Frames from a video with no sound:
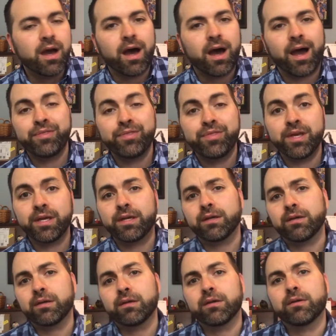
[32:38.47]
I think
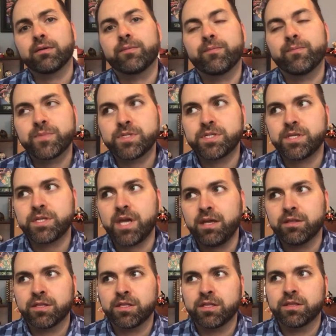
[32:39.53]
take
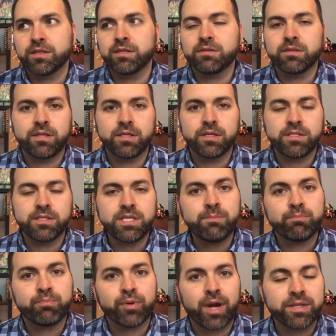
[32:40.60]
the
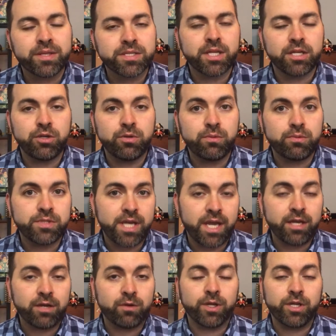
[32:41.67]
deep breaths that you
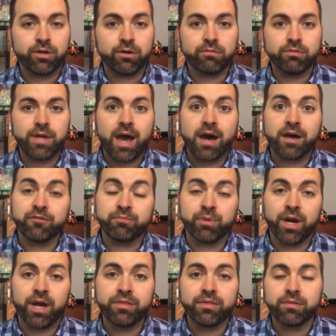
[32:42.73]
take when you're out of
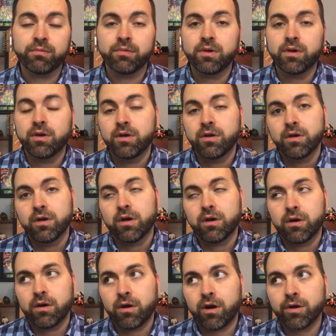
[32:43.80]
breath
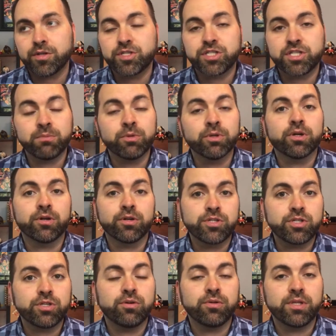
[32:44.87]
are similar
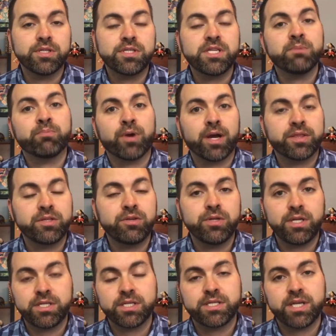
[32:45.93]
to the deep breath you
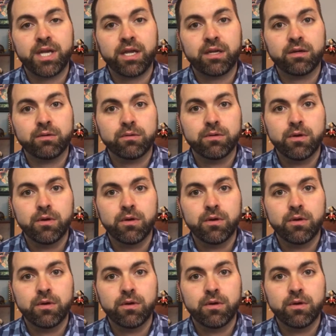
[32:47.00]
need to take